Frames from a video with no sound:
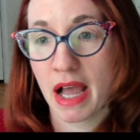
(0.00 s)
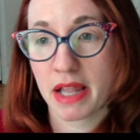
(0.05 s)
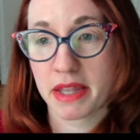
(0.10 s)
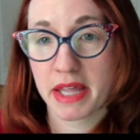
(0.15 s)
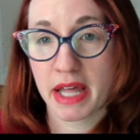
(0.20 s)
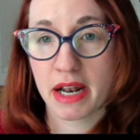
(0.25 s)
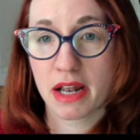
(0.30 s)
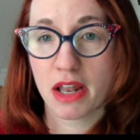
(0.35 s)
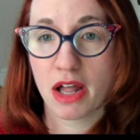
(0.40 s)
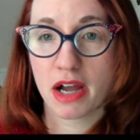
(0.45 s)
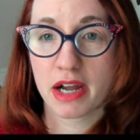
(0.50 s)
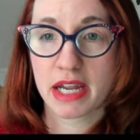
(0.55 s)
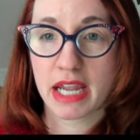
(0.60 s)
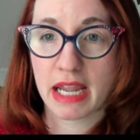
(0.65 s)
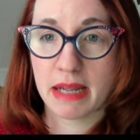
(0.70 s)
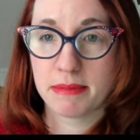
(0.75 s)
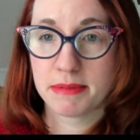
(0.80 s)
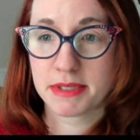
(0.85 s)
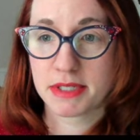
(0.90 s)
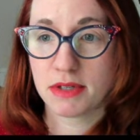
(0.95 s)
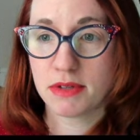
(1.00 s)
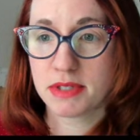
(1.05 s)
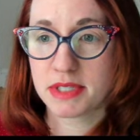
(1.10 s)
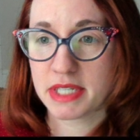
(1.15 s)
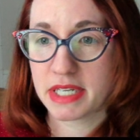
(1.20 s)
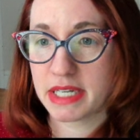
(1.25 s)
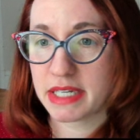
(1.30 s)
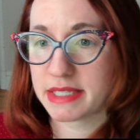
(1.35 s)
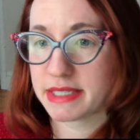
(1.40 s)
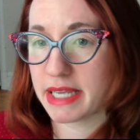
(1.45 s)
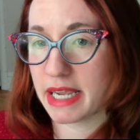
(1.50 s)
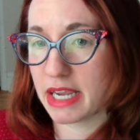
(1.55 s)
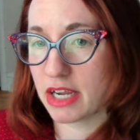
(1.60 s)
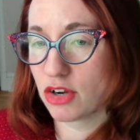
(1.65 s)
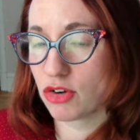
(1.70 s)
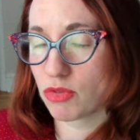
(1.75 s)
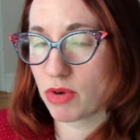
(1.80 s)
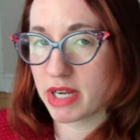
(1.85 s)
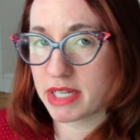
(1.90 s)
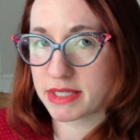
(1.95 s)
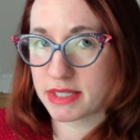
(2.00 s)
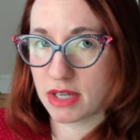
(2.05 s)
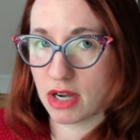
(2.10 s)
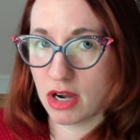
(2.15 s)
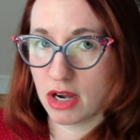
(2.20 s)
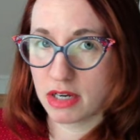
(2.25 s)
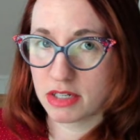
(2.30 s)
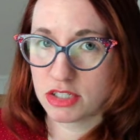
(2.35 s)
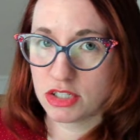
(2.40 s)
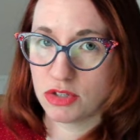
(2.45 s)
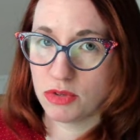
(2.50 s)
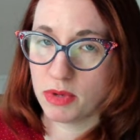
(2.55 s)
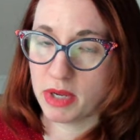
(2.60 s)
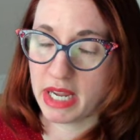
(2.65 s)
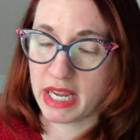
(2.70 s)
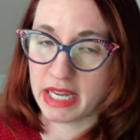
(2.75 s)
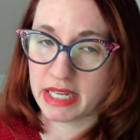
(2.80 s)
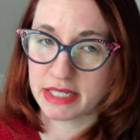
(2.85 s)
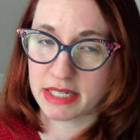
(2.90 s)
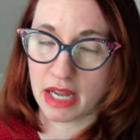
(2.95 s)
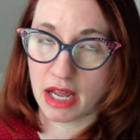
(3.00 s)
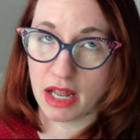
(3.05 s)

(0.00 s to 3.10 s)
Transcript: Then Along Came Zeus is a great song to hit